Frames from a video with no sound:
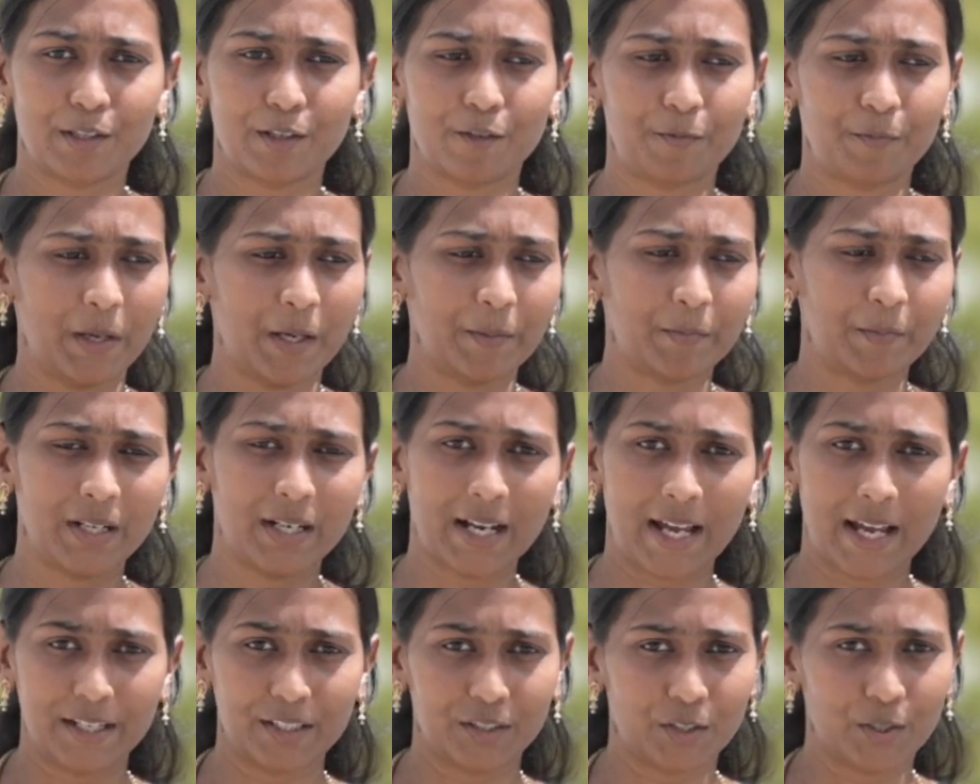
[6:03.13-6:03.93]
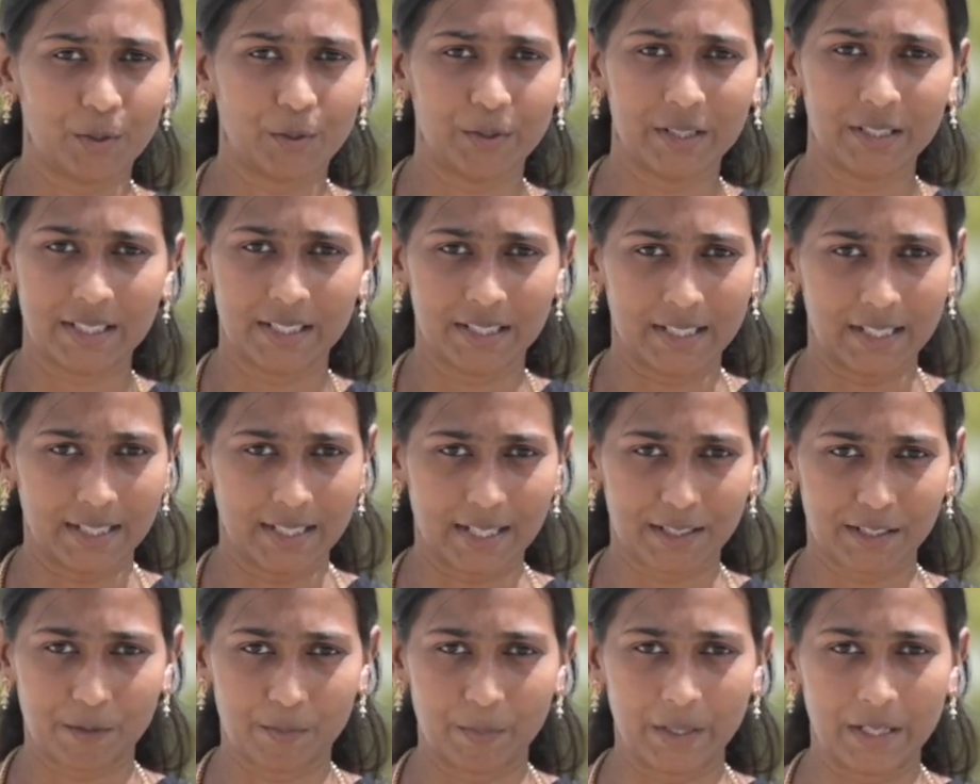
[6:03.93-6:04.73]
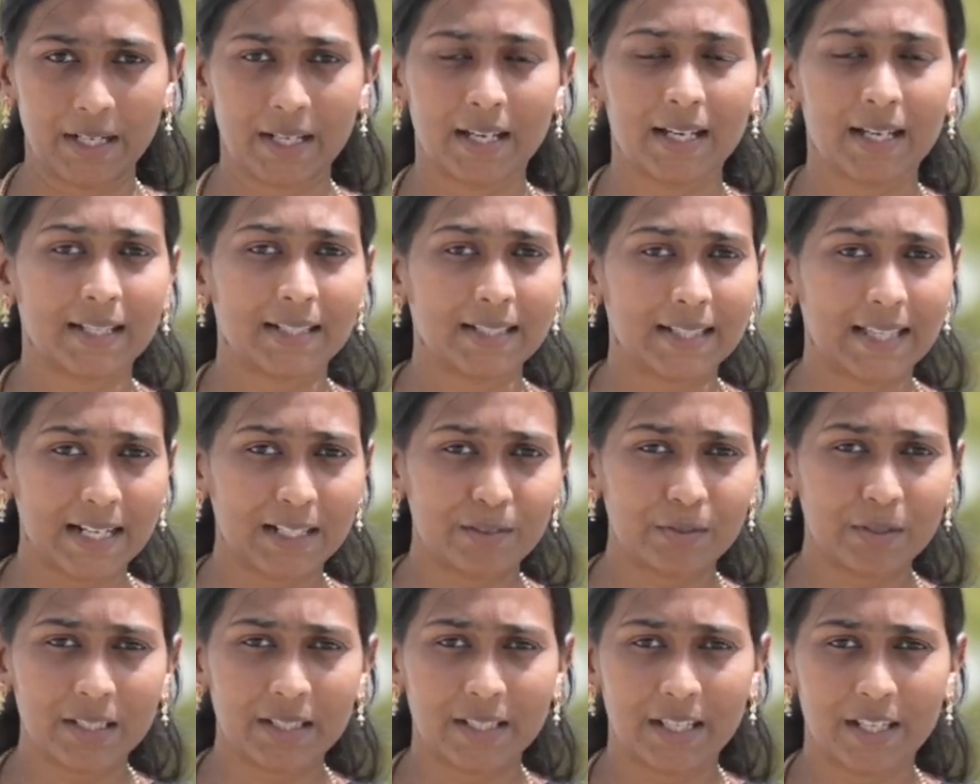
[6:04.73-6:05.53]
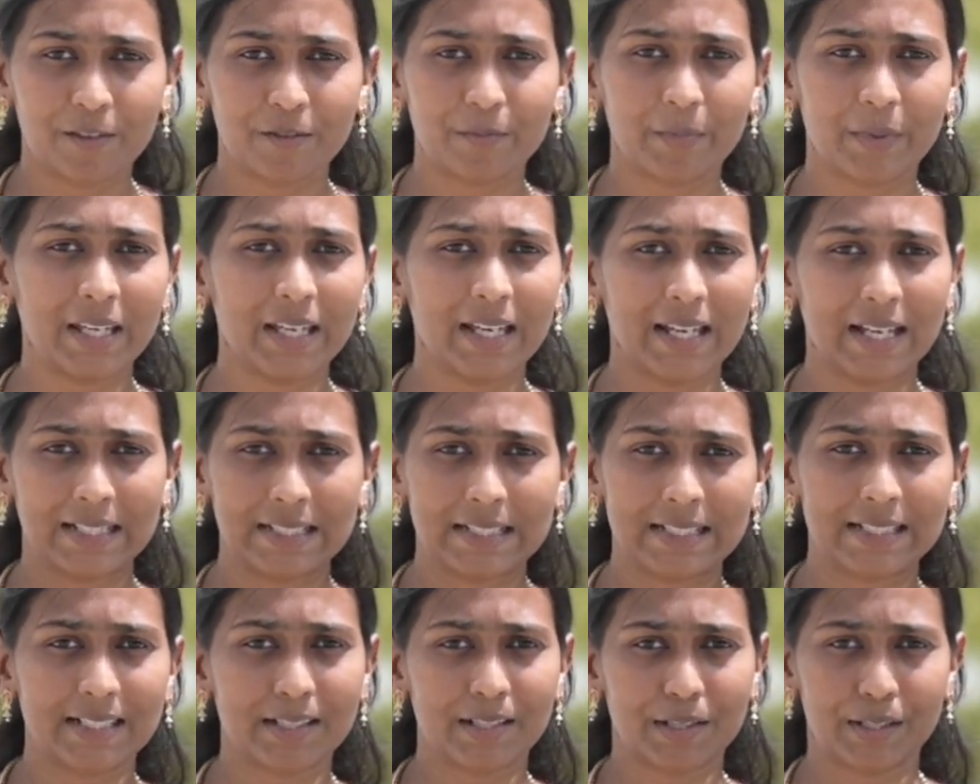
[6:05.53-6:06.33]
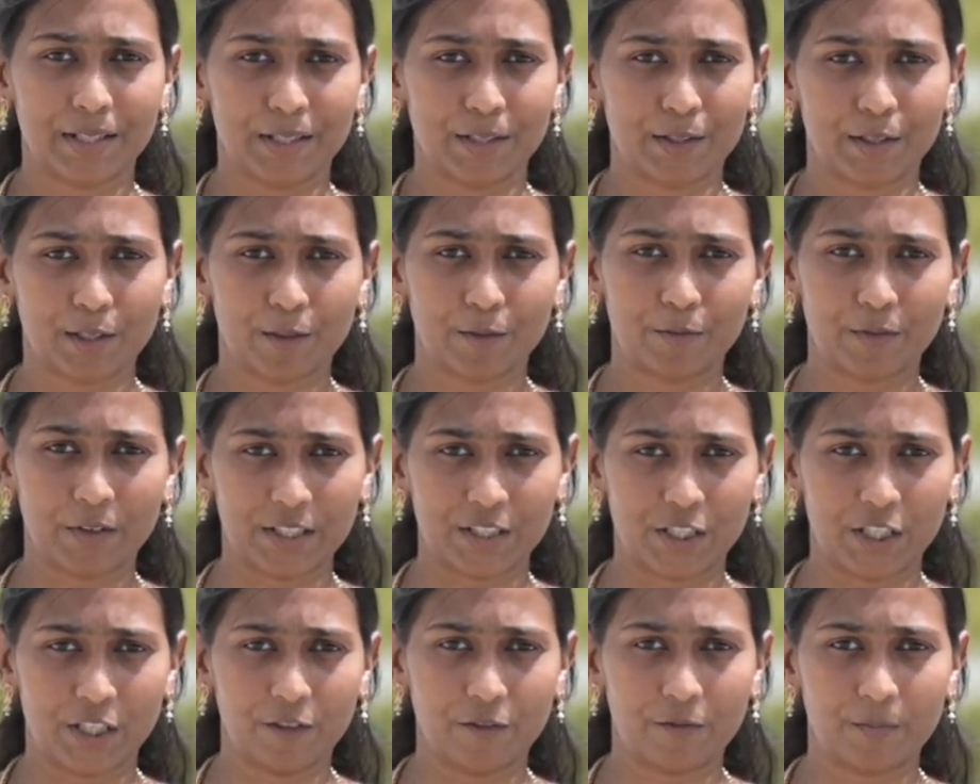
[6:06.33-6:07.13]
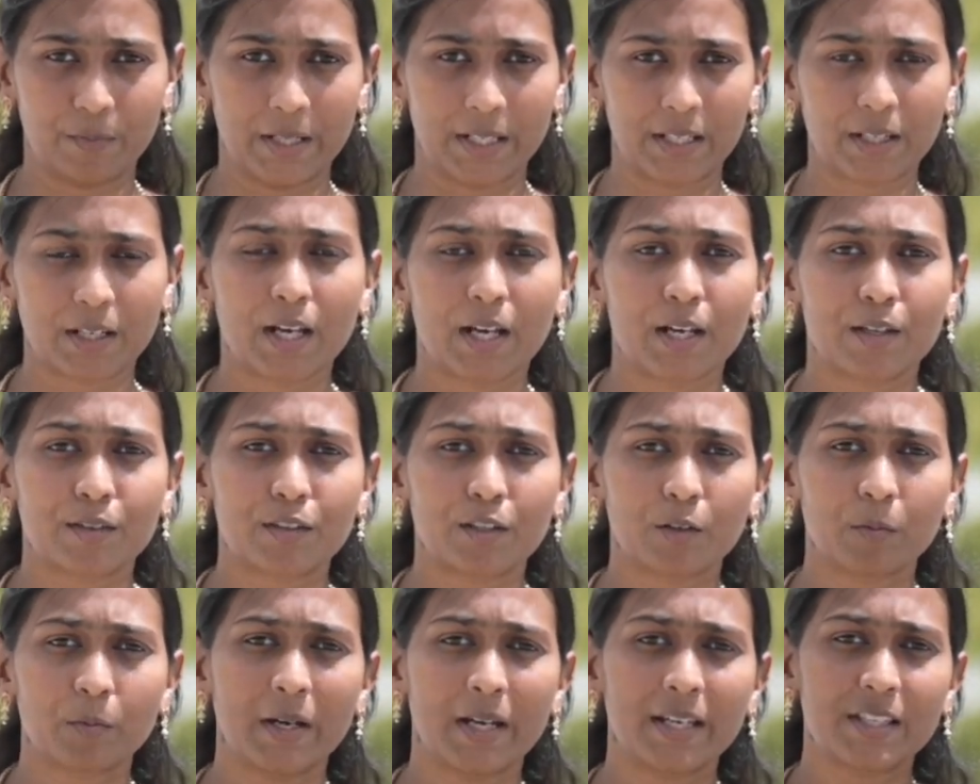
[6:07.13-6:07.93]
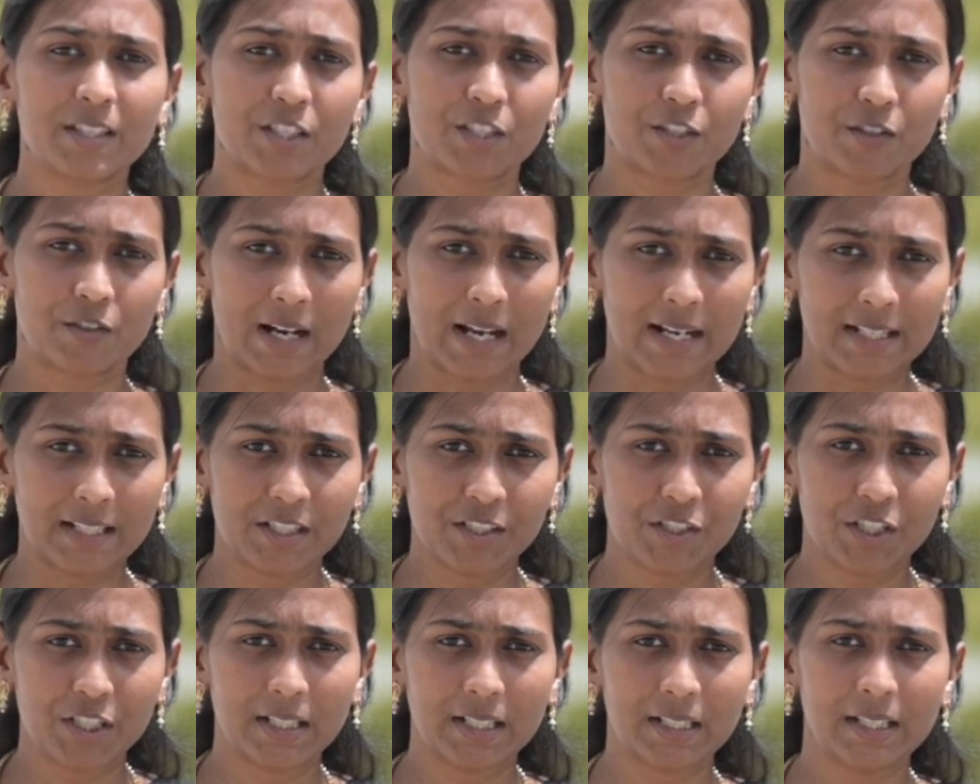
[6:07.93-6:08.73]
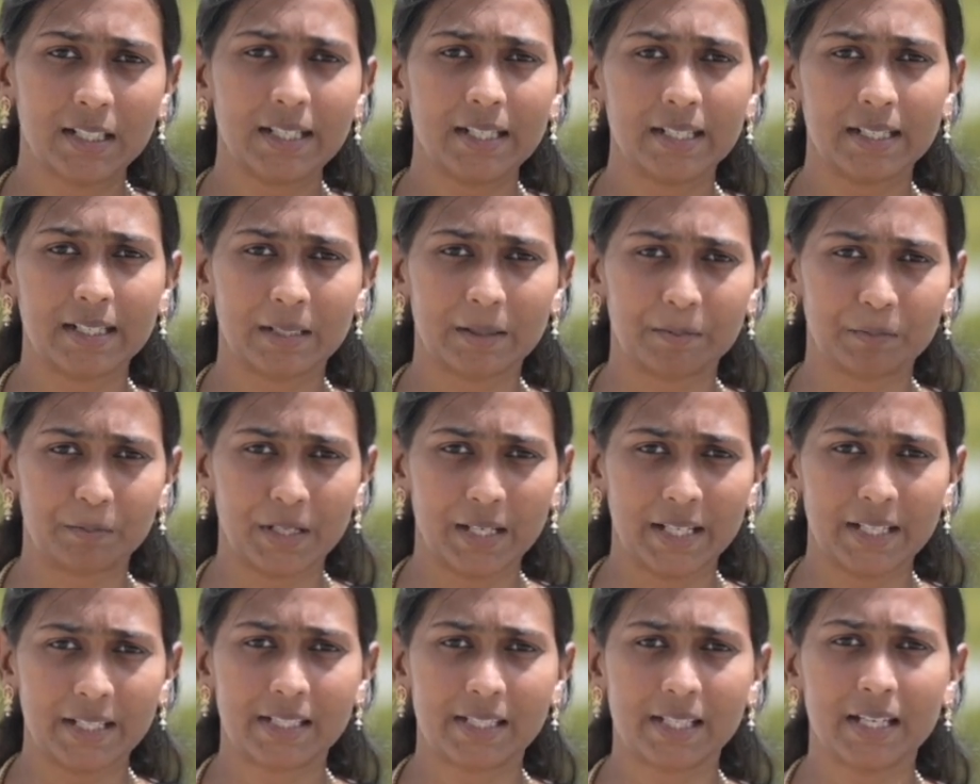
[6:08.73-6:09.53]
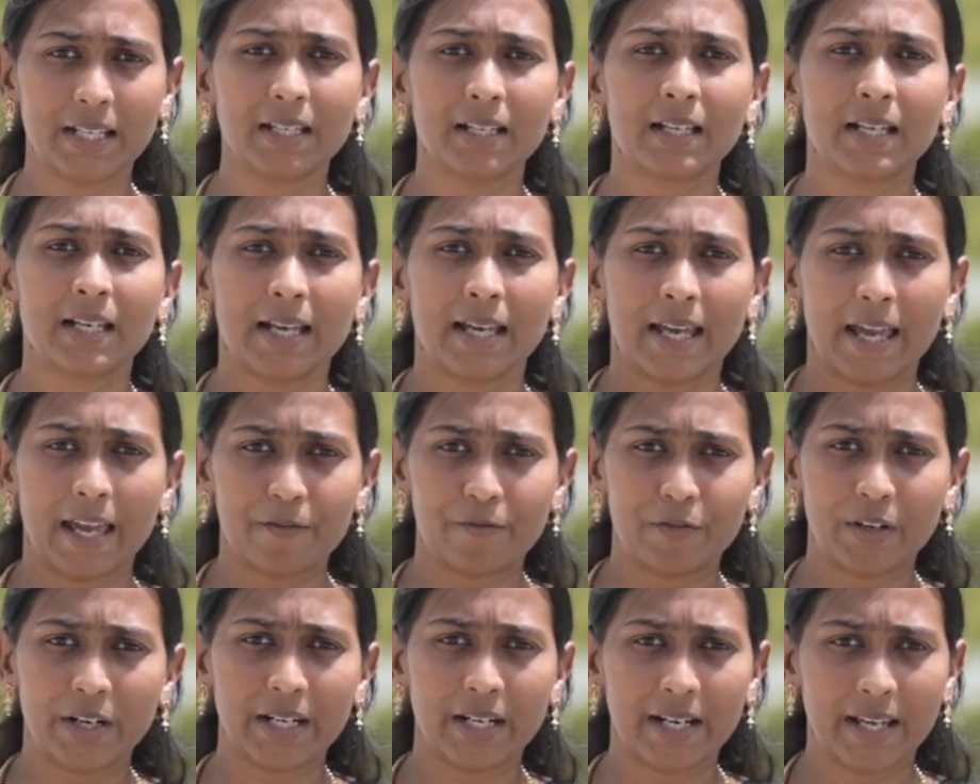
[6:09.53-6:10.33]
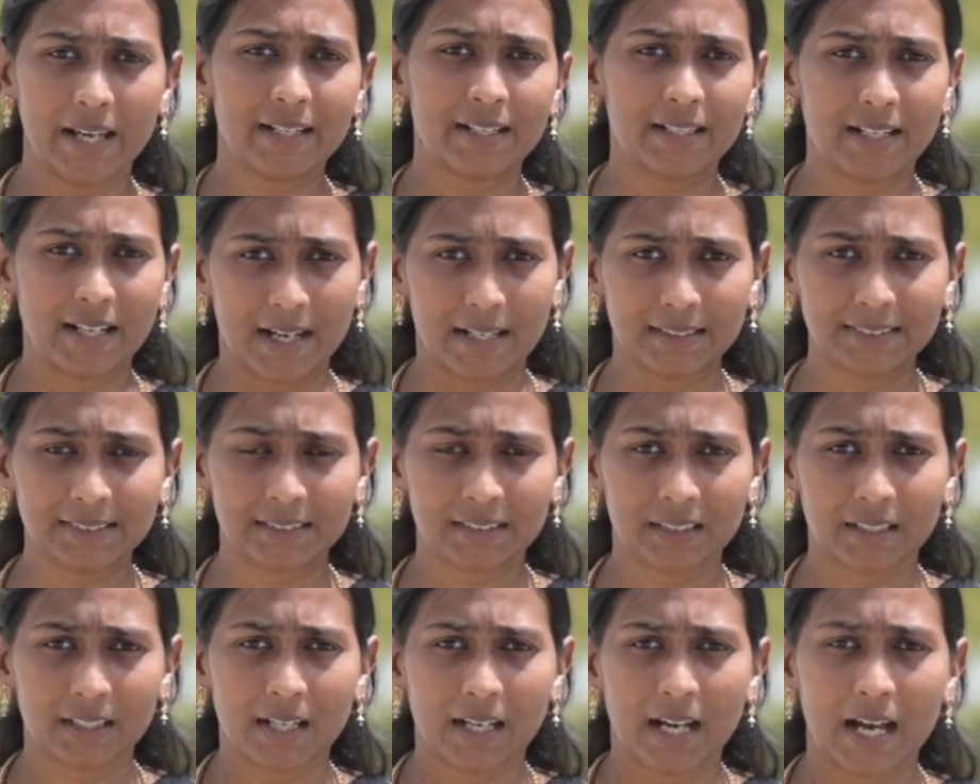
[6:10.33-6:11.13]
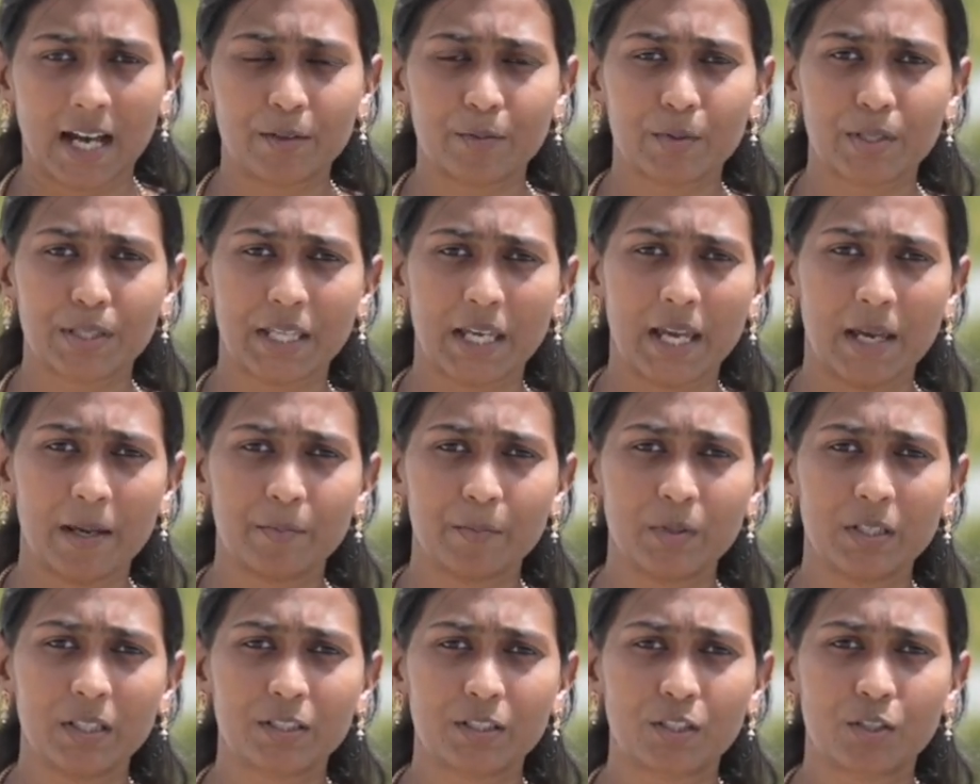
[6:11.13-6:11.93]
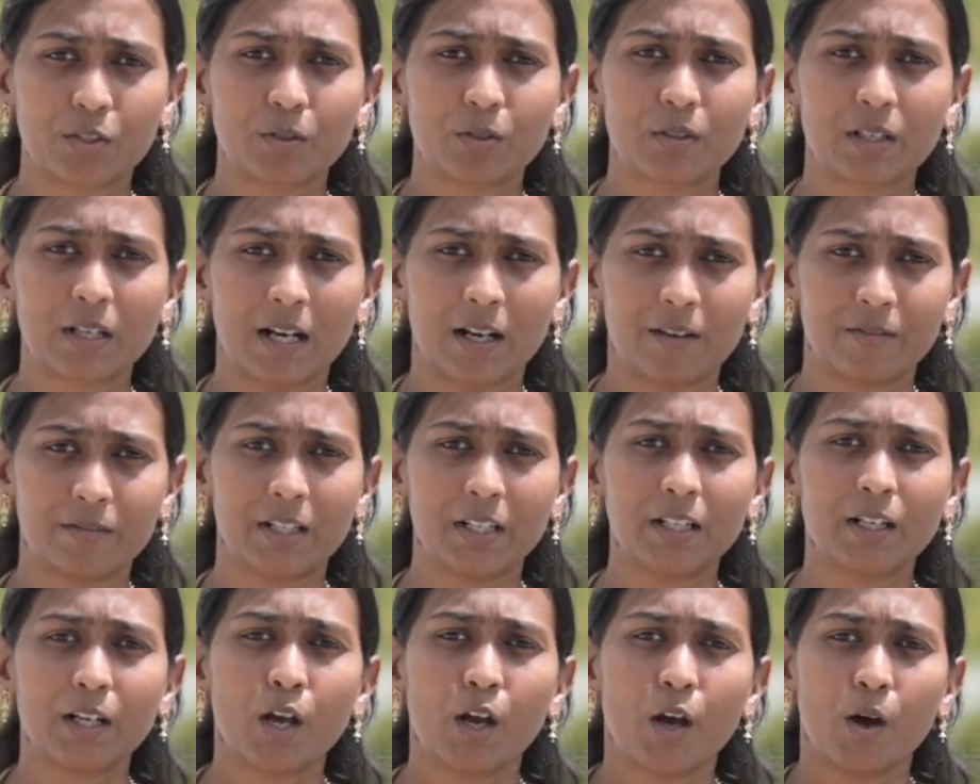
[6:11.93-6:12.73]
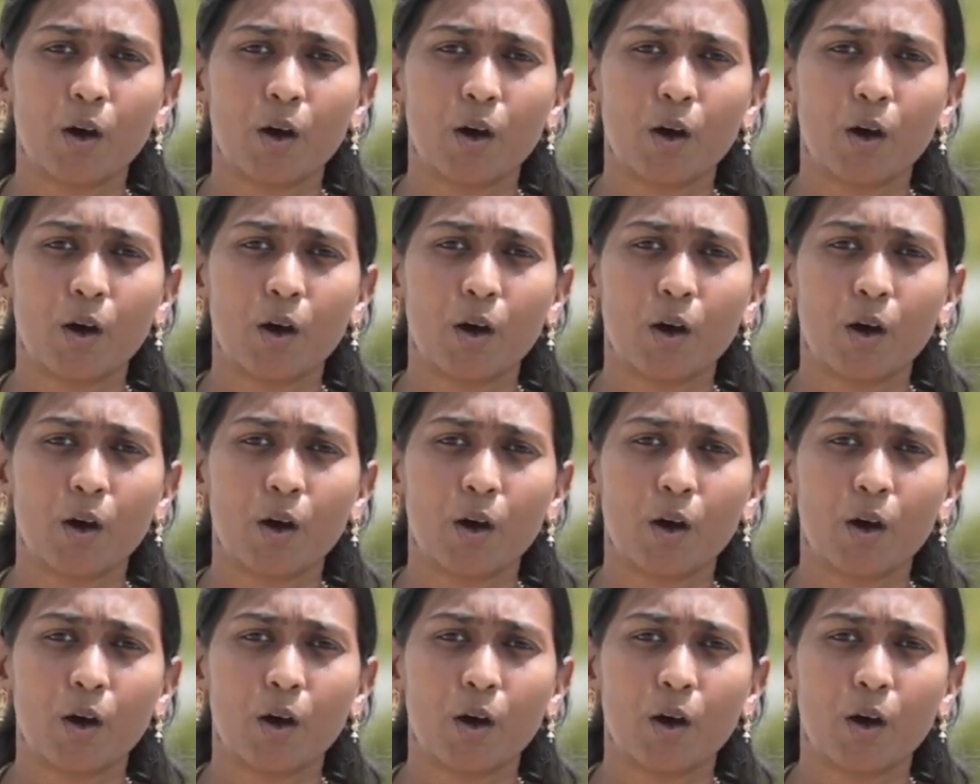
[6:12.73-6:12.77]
of paper and throw it in the dustbin. That will give me a little sense of achievement. So by strategically completing everyday task, I was able to cover